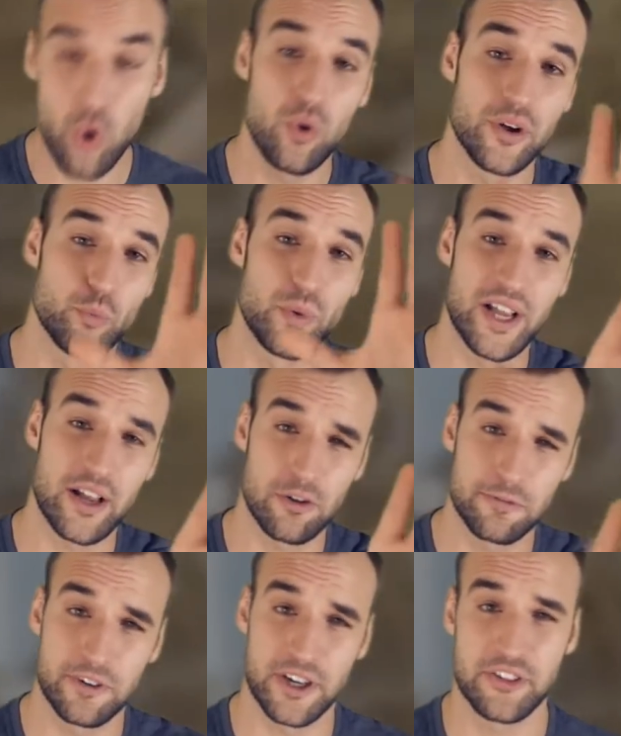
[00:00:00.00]
Oh, and we
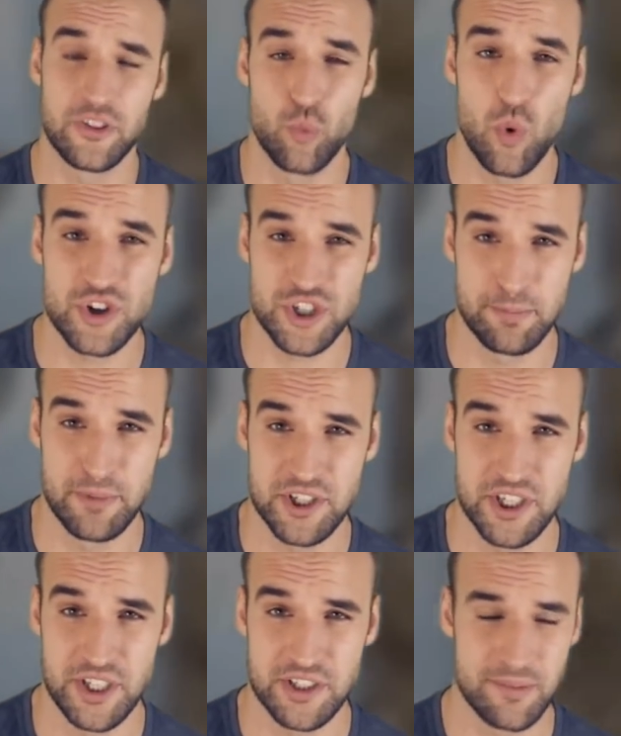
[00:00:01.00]
cannot forget the washing
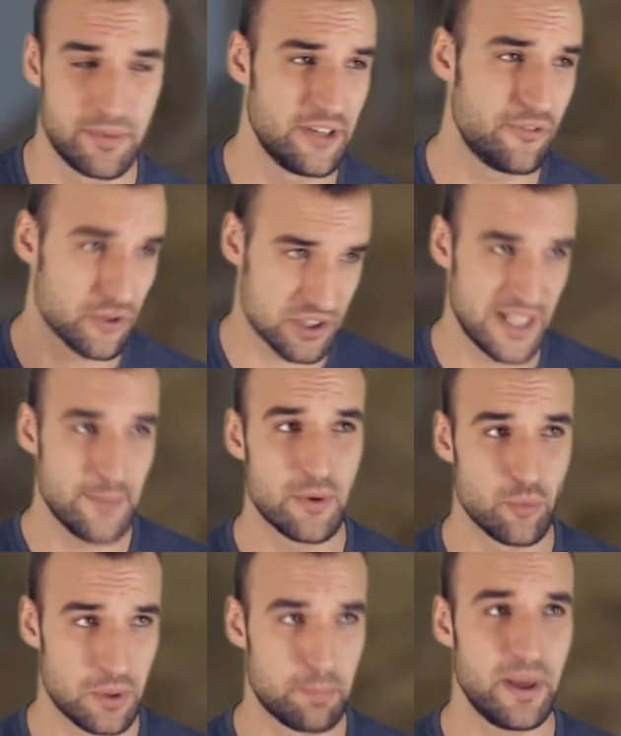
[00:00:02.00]
machines. I mean, if you're
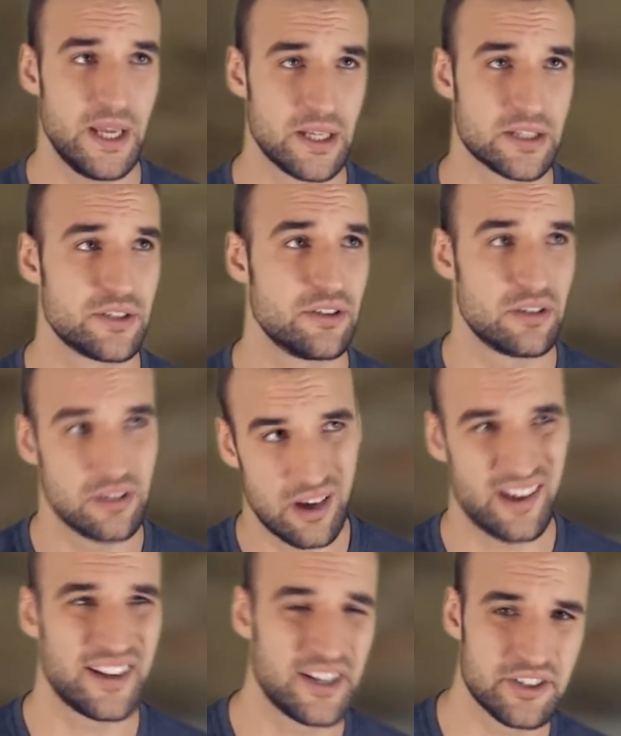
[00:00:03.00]
sleeping with pigs, you
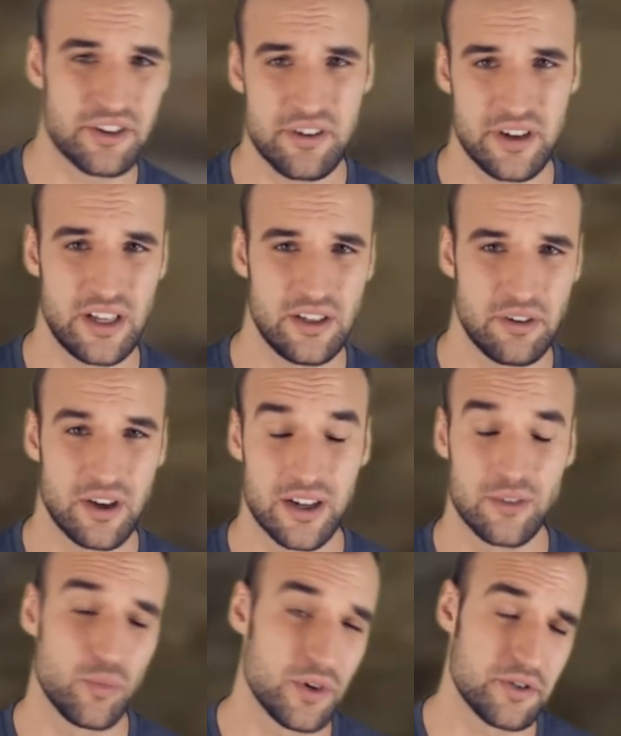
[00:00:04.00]
kind of get dirty. You
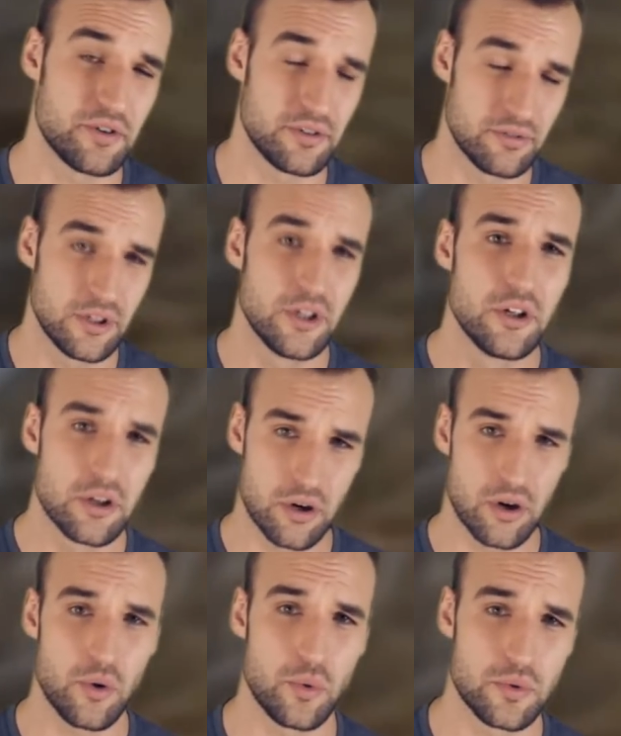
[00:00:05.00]
gotta wash your
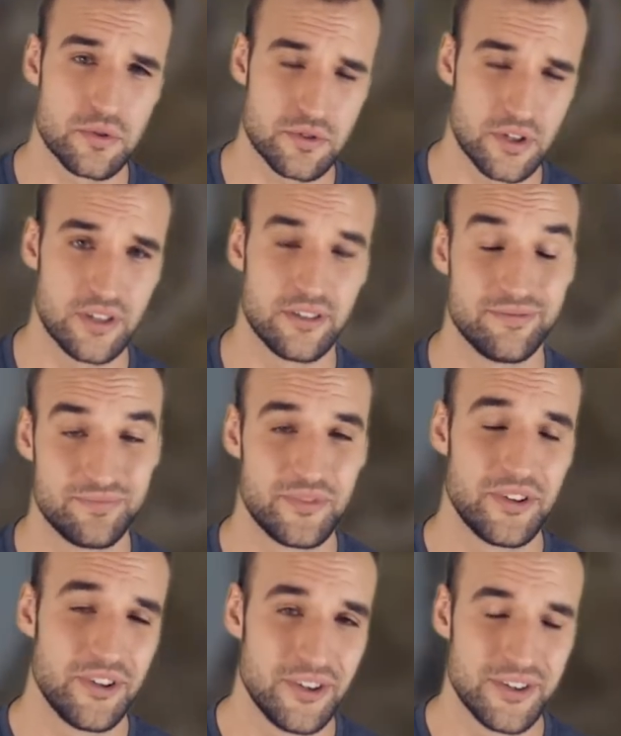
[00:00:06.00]
clothes. And
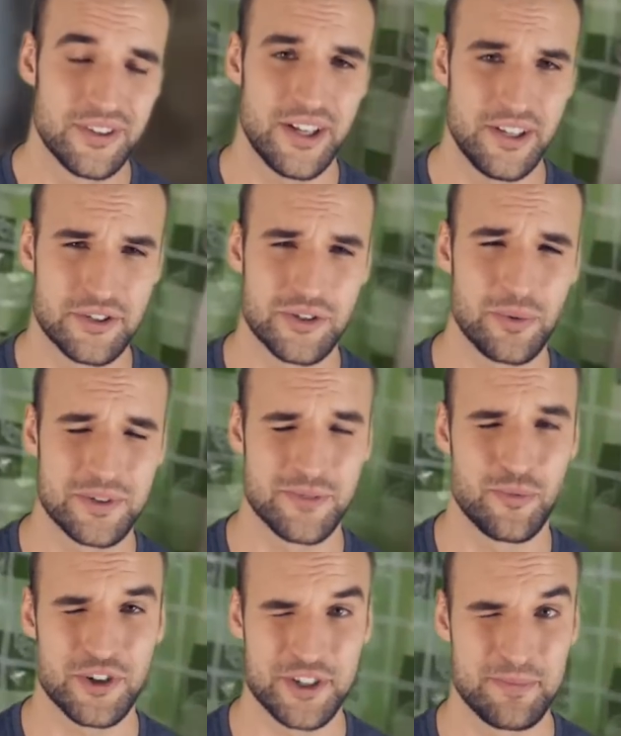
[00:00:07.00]
they stole
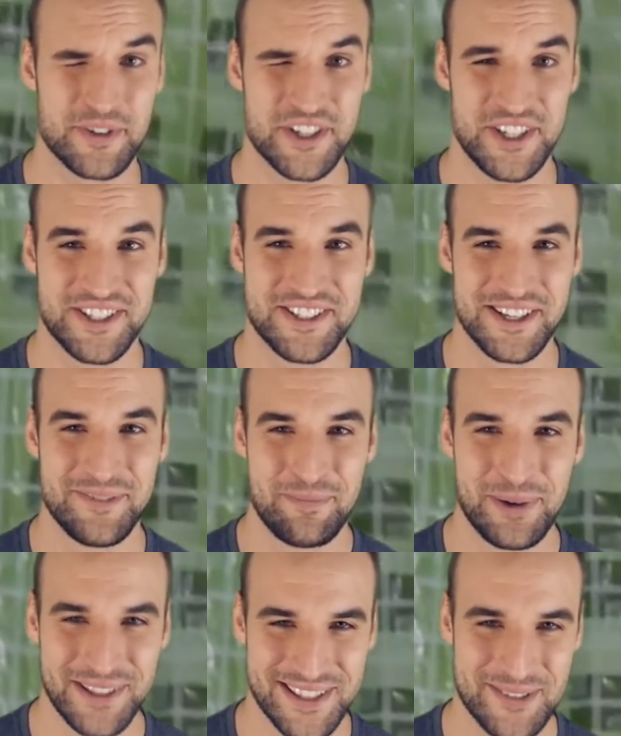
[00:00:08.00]
some washing machines
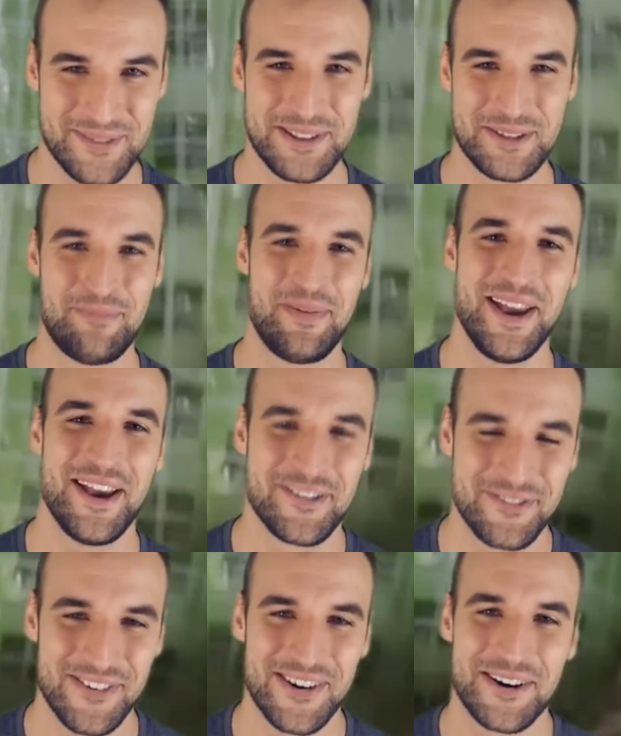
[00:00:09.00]
and put them in the pig
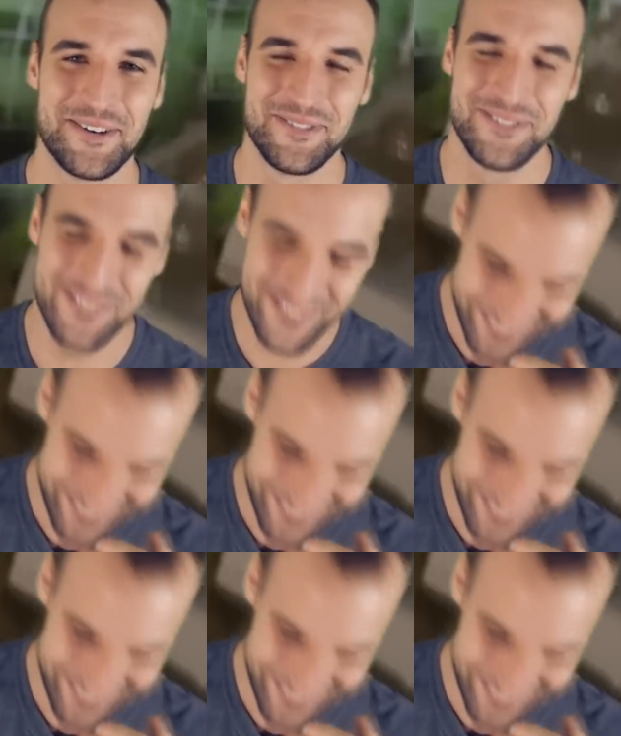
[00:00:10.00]
farm.